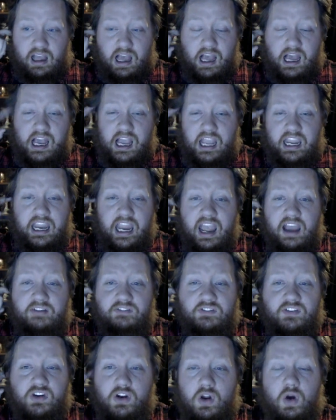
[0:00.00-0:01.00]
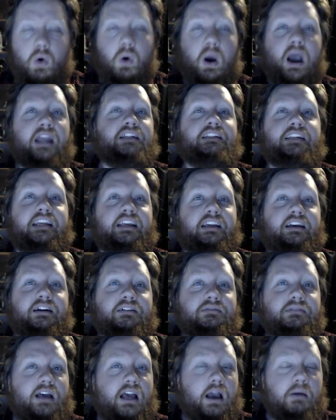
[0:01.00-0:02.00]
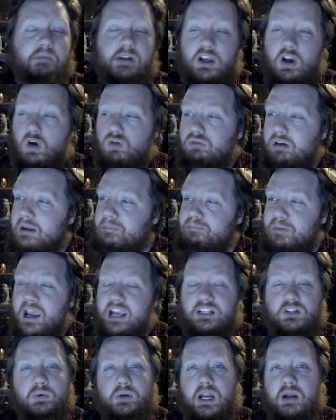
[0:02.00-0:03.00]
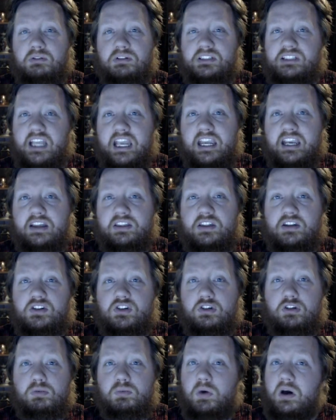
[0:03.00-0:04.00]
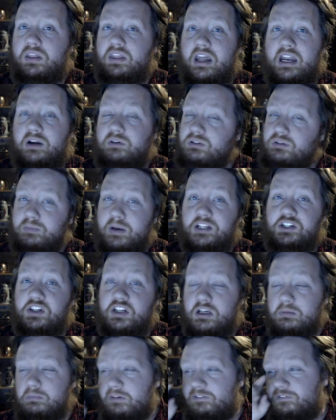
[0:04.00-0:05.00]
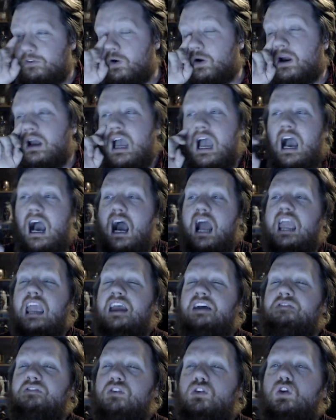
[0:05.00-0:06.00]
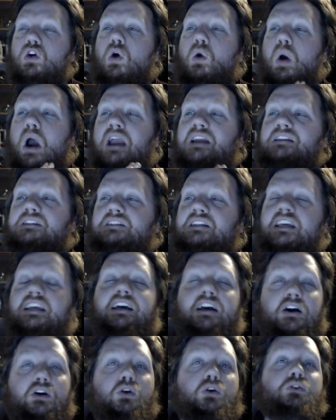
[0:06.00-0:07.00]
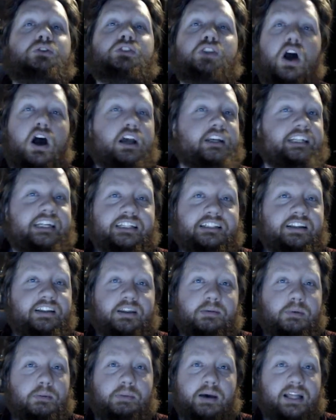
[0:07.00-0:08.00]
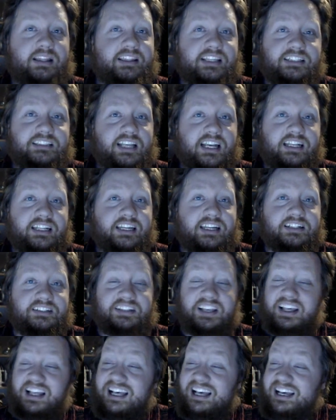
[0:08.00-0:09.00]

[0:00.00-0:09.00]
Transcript: I have no idea. I'm going to go right back to what I was saying in the Doom one that I was mentioning before. I have no idea who's talking to them about these ideas.